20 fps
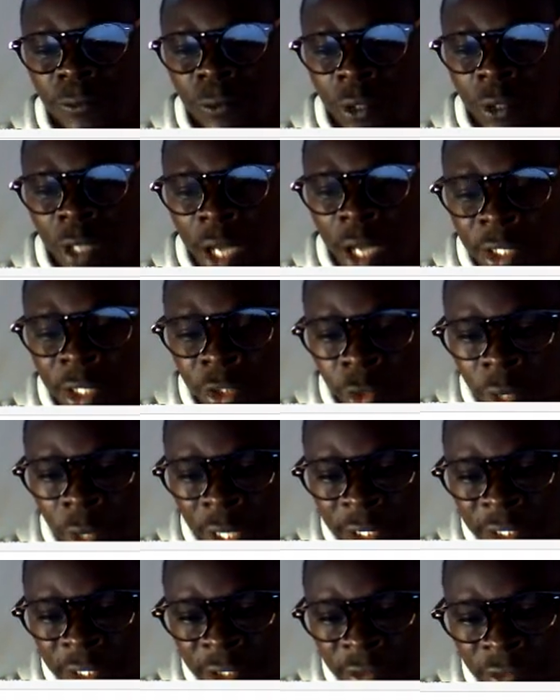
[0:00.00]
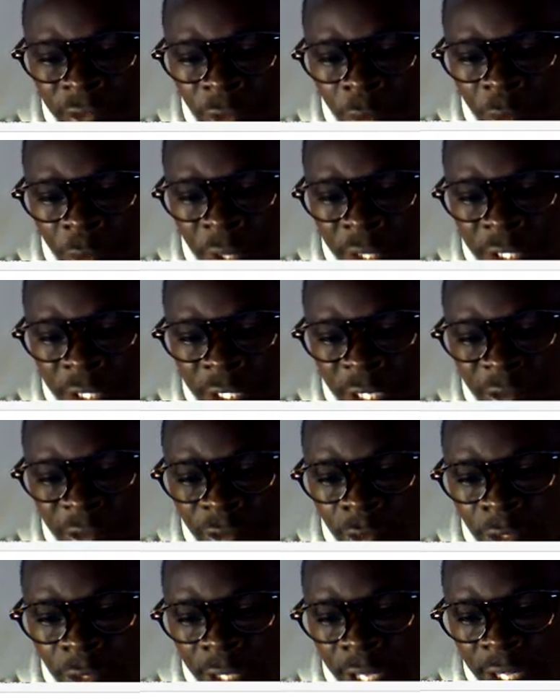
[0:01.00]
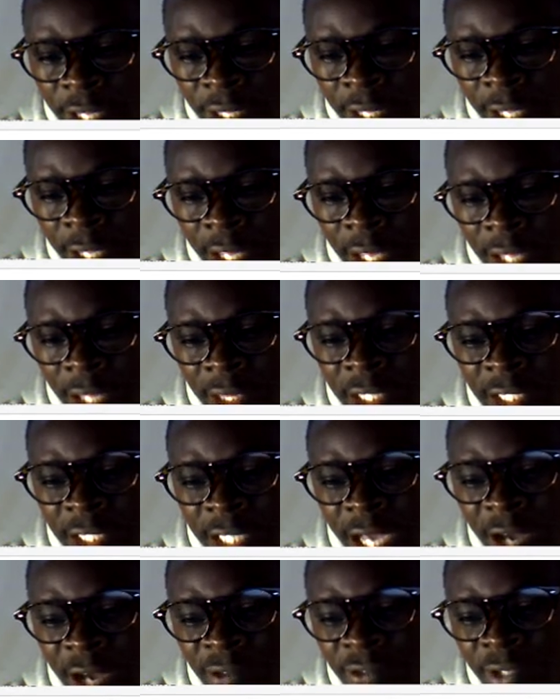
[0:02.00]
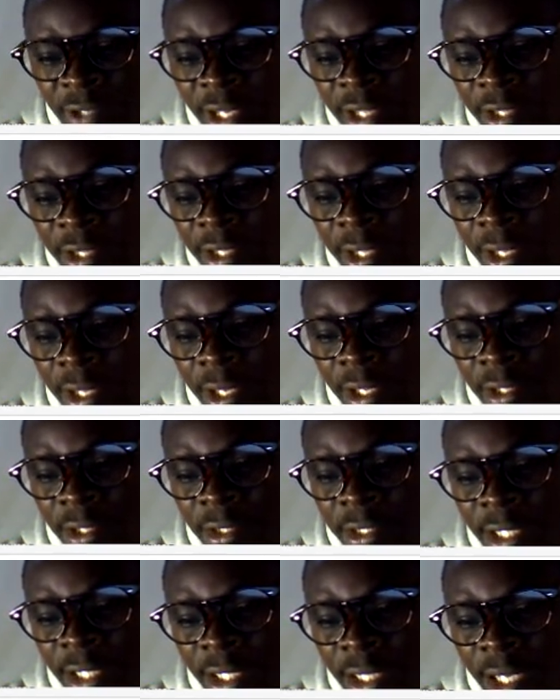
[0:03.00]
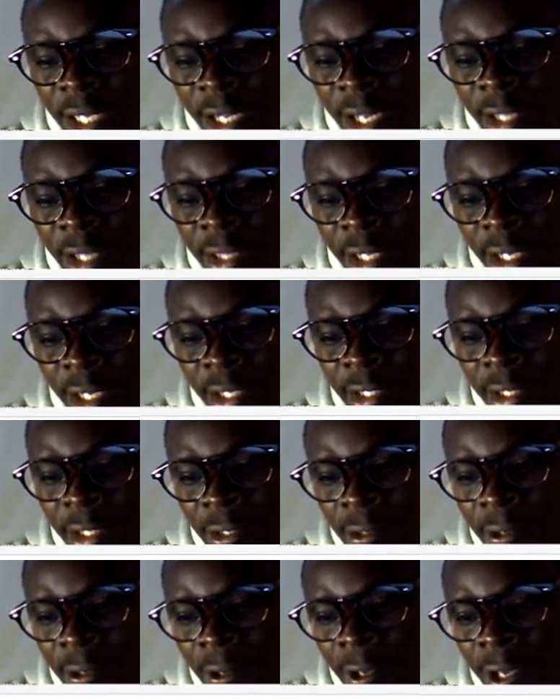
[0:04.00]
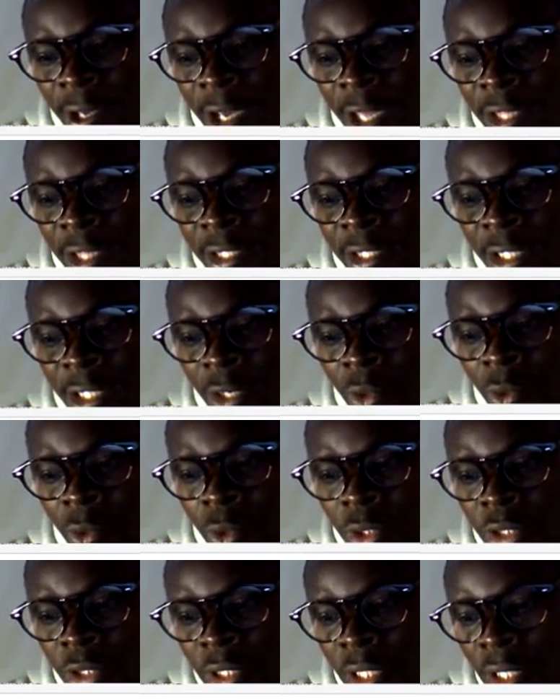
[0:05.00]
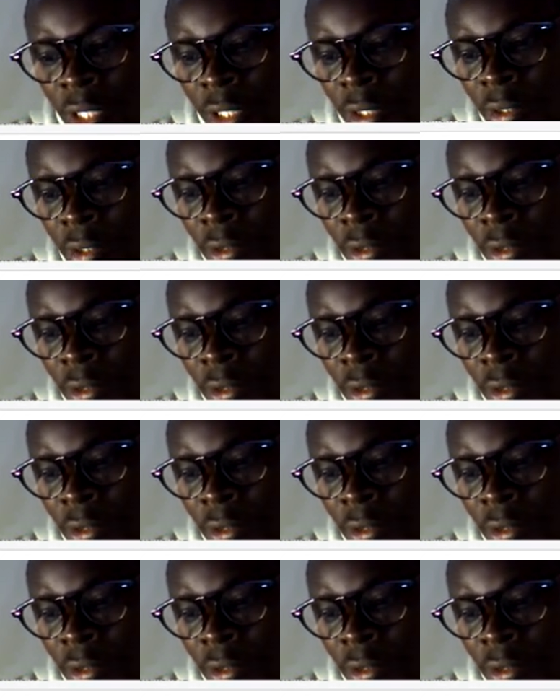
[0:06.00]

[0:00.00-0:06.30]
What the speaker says: As you can see from here, these are full length, these are half length, these are a third, these are quarter.